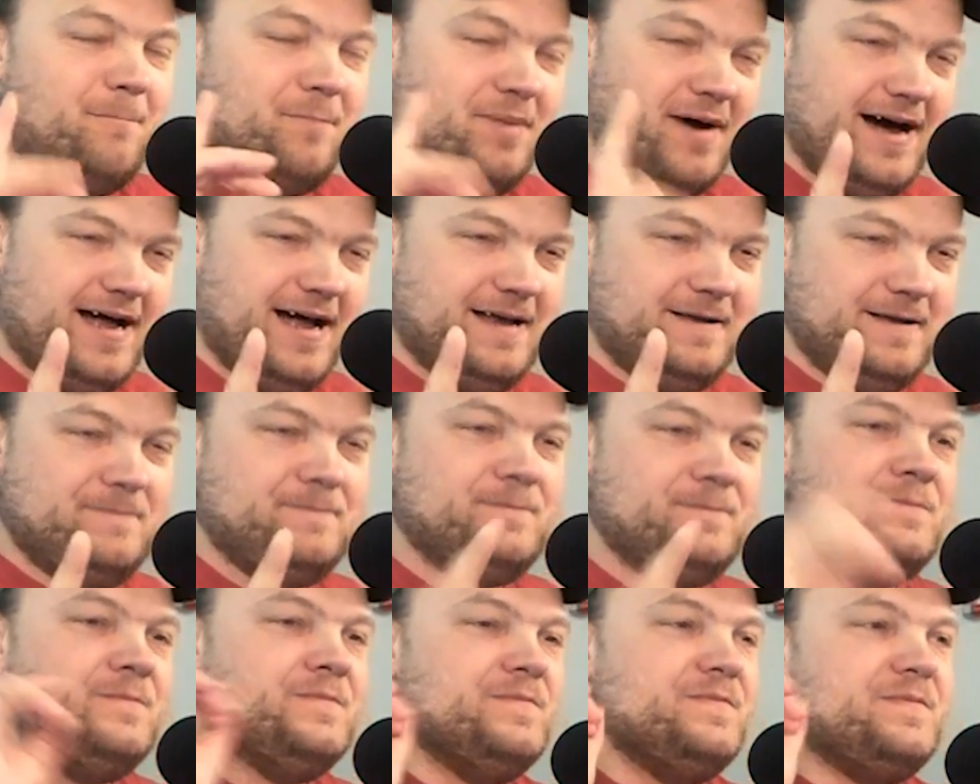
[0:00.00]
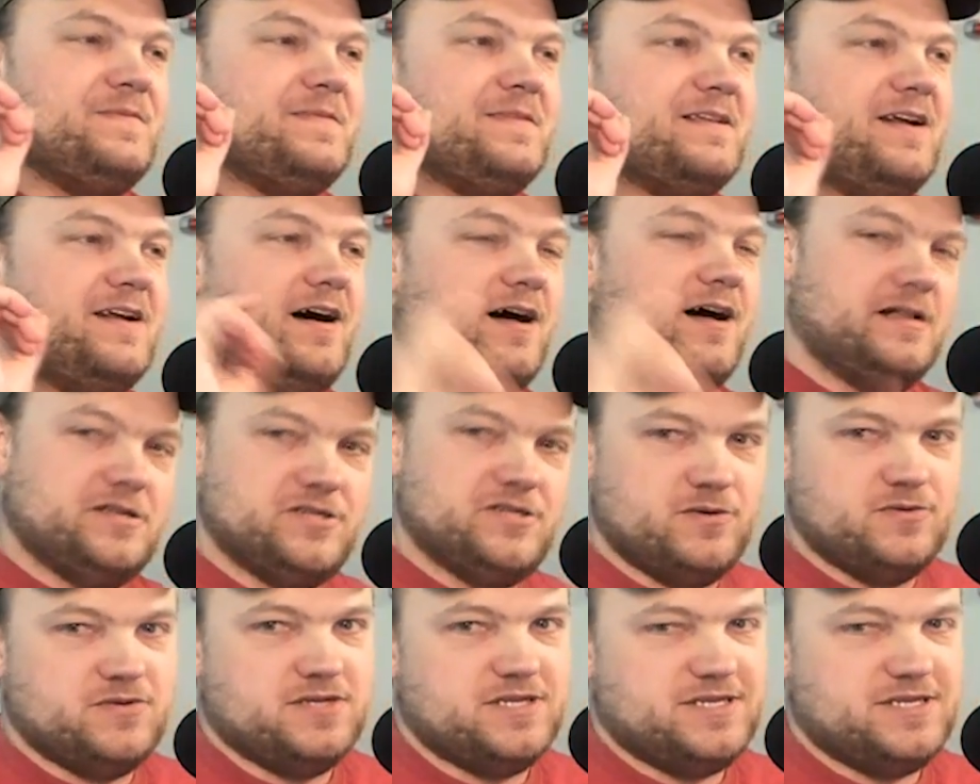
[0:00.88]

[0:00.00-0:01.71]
But all jokes